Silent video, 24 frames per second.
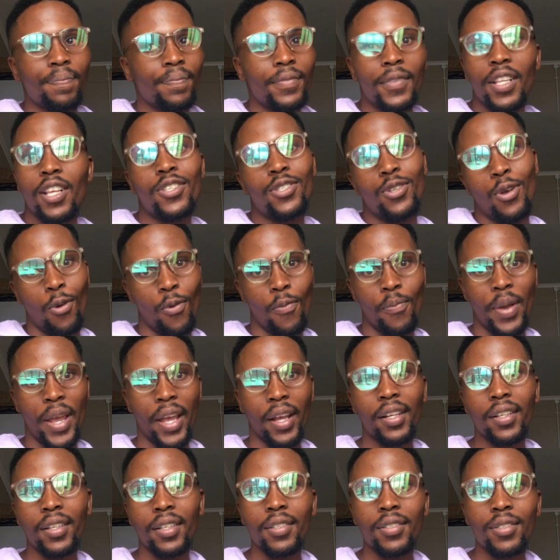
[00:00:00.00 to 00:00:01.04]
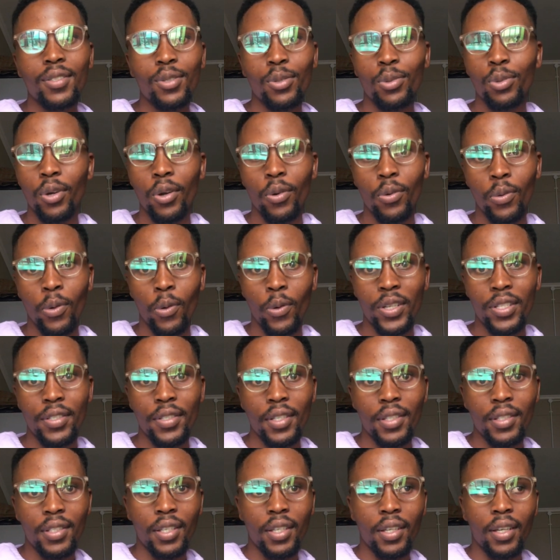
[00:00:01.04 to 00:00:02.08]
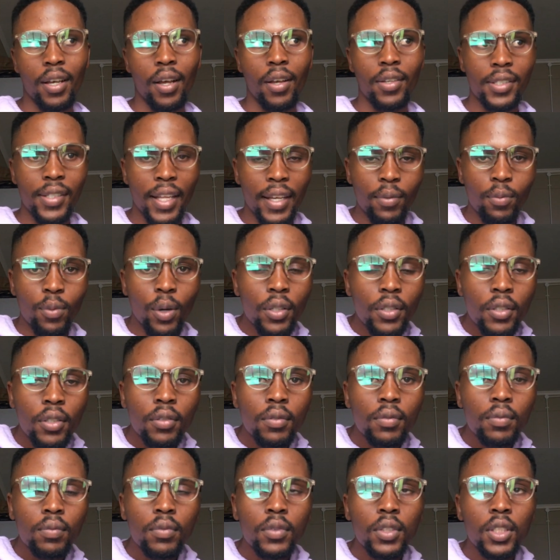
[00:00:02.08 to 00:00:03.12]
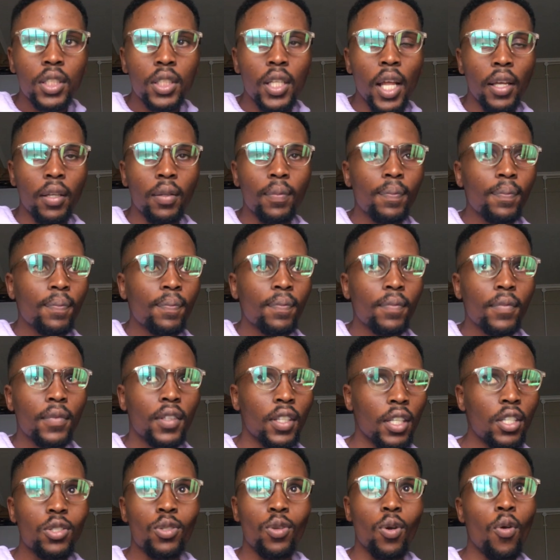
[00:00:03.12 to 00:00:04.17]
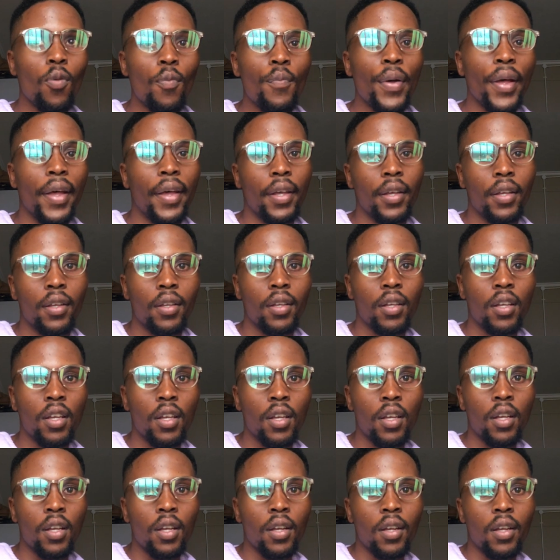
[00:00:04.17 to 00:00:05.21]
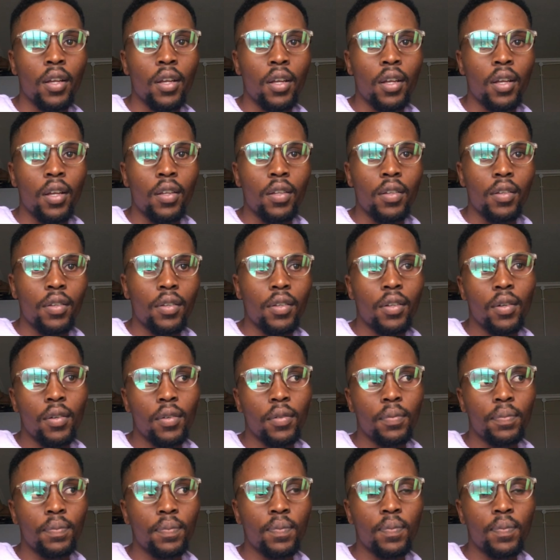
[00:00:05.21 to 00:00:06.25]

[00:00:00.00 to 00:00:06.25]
let's go back to where we were sitting. Like, what? She's like, let's go back. You know?